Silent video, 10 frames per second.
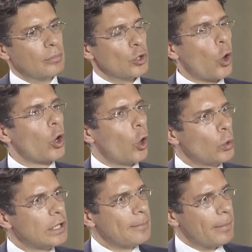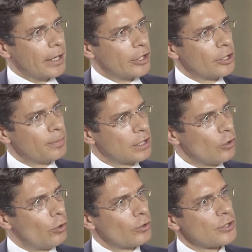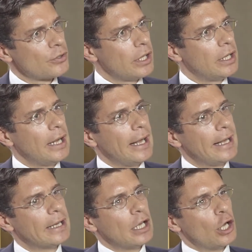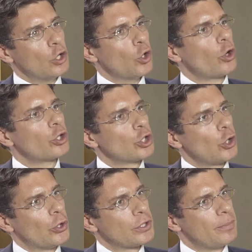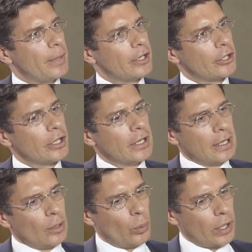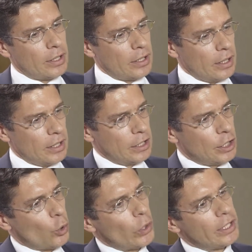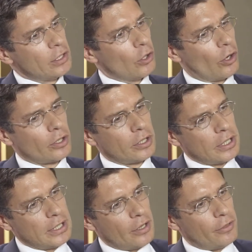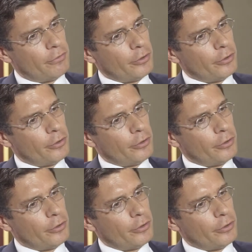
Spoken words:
long-only manner, but also in a long-short manner. When going long the